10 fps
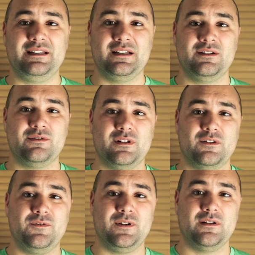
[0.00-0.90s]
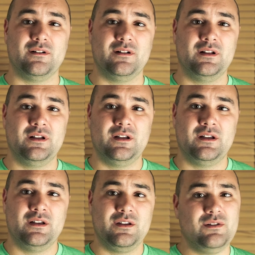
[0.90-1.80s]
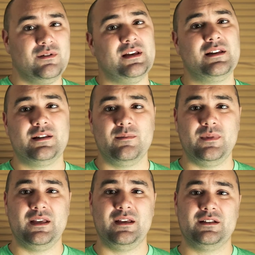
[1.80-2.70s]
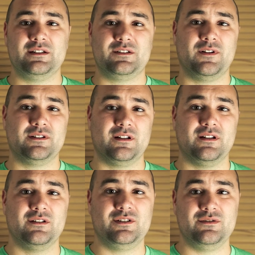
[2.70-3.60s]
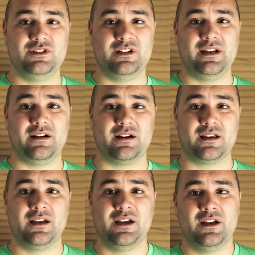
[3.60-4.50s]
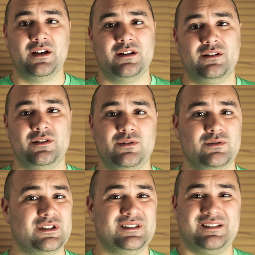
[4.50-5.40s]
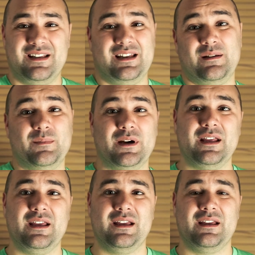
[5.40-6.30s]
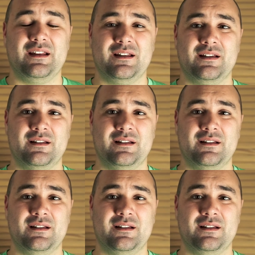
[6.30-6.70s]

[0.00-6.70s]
didn't really feel unique to me. It just felt a little too generic to just anybody, and